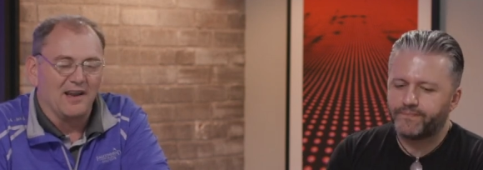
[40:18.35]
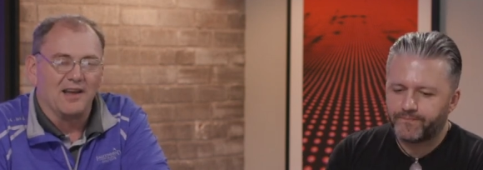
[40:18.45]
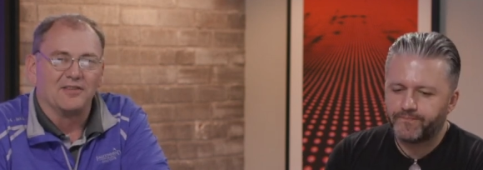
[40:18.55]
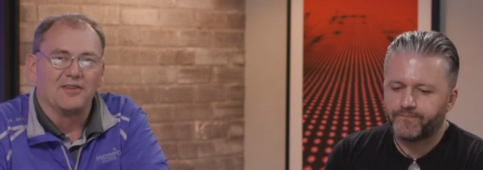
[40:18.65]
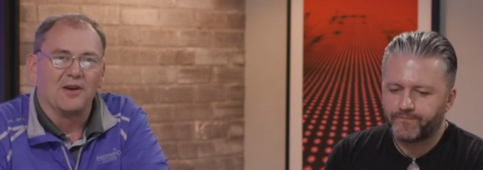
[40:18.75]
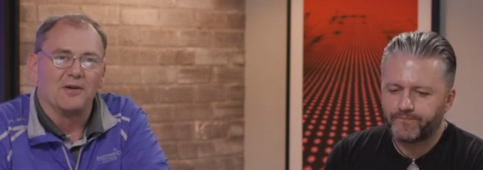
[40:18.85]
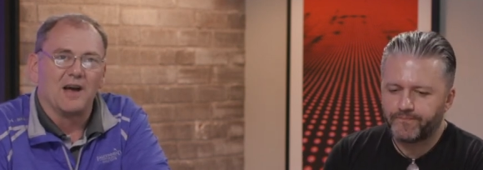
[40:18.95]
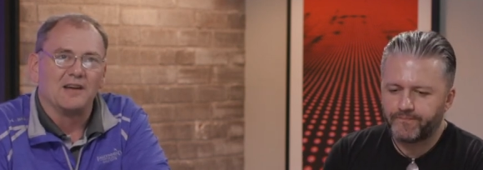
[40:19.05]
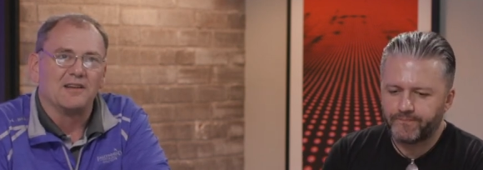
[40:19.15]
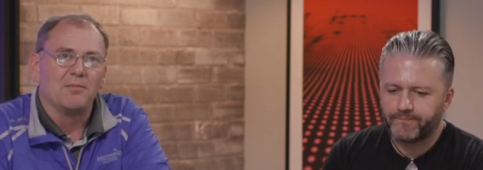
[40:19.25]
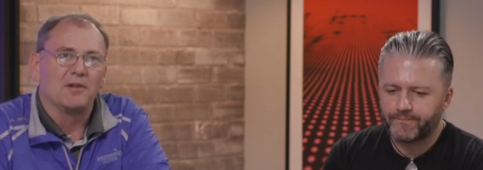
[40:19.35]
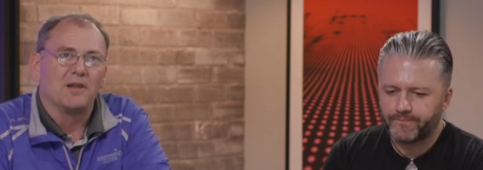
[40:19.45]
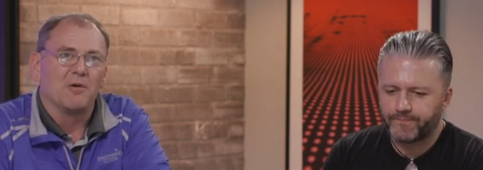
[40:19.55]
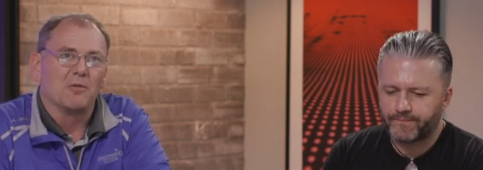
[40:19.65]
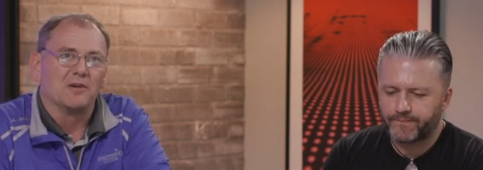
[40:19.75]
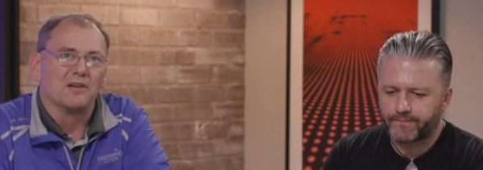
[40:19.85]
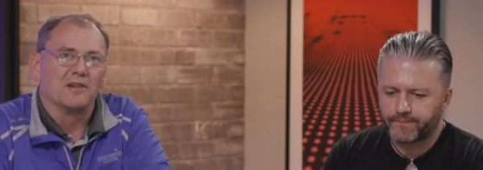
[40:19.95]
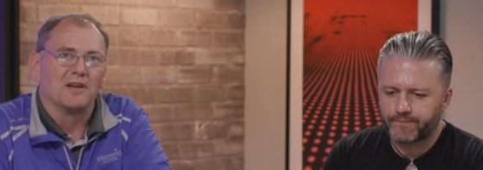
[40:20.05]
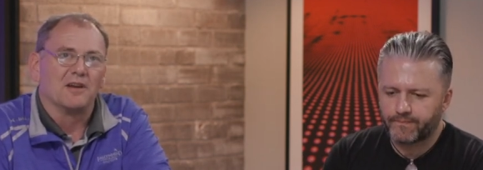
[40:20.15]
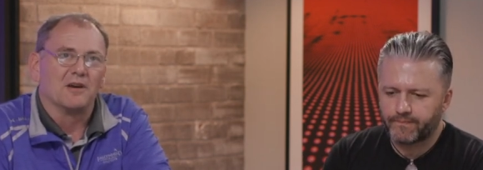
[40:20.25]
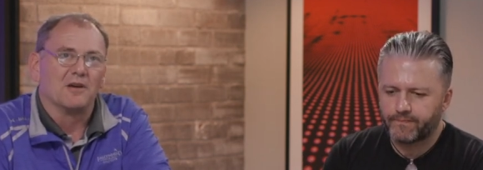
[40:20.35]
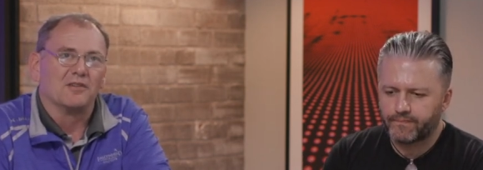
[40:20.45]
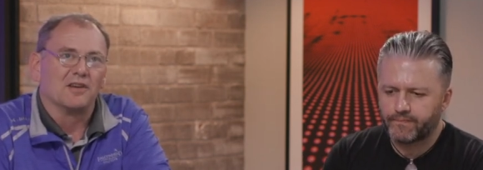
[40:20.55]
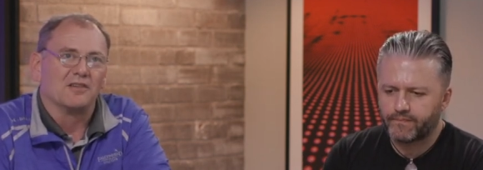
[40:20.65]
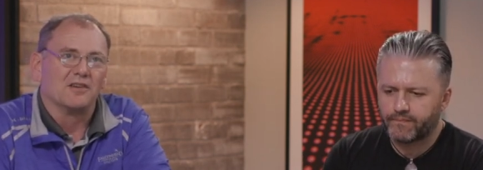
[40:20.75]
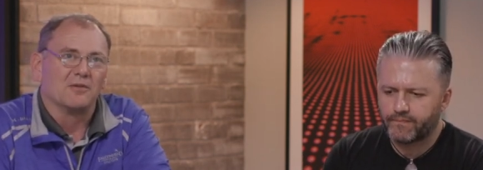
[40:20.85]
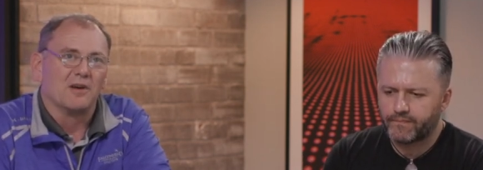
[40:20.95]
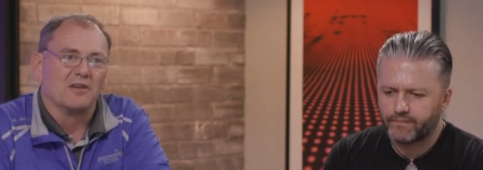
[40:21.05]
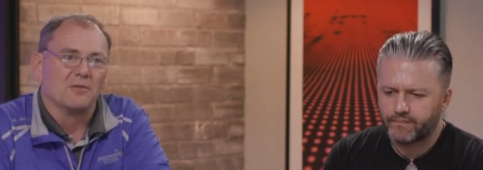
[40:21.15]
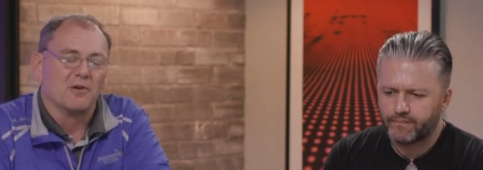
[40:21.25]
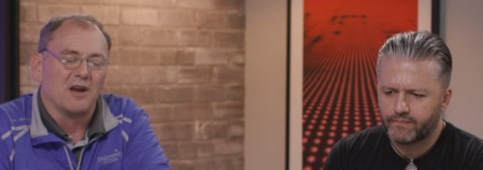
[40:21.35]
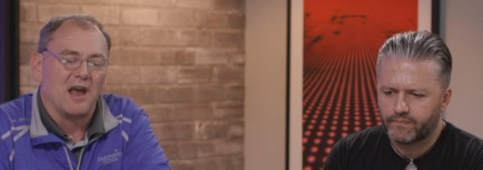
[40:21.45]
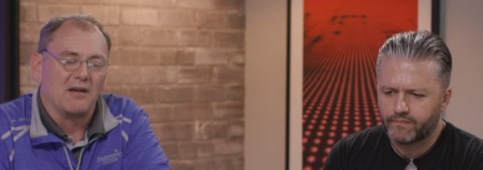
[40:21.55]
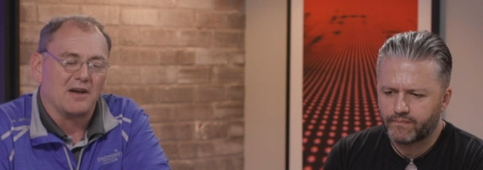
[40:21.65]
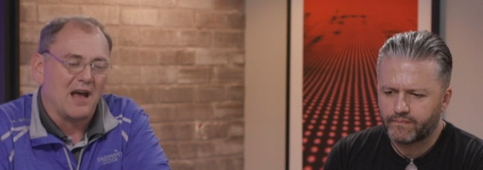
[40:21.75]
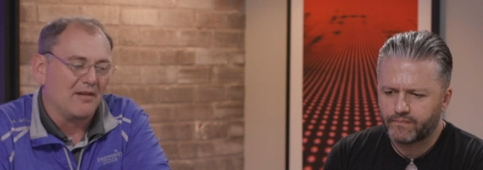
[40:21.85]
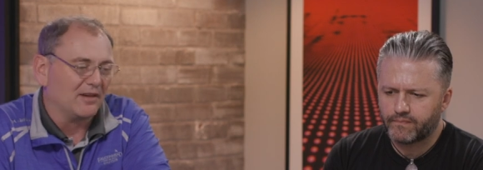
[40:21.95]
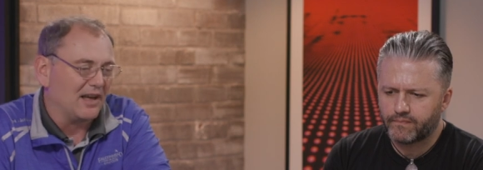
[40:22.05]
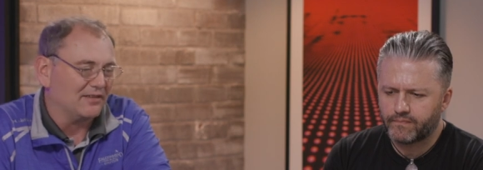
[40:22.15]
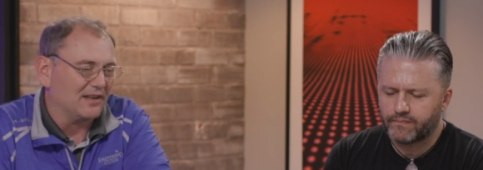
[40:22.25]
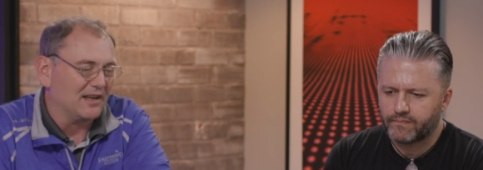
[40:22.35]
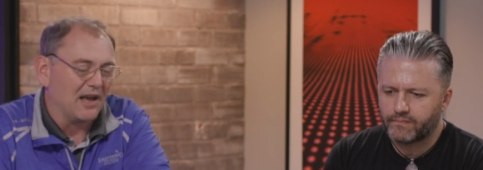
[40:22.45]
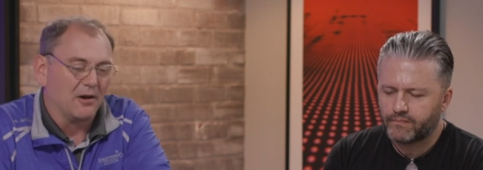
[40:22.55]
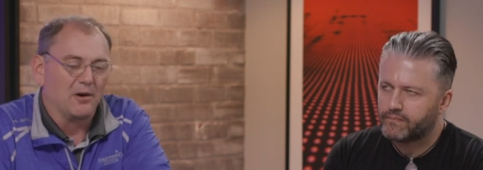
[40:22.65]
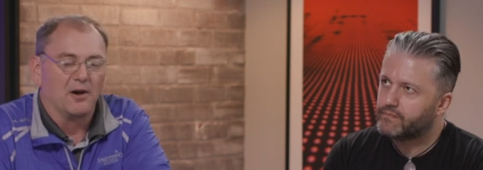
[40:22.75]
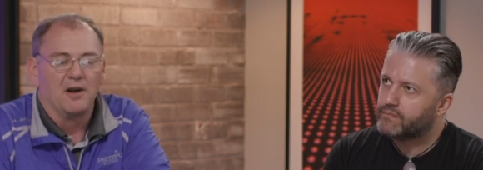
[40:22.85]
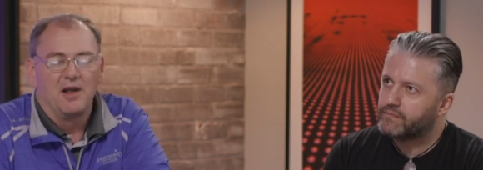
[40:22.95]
Speaker 1: And so uh, typically, what we're dealing here is a situation where you have a high velocity counter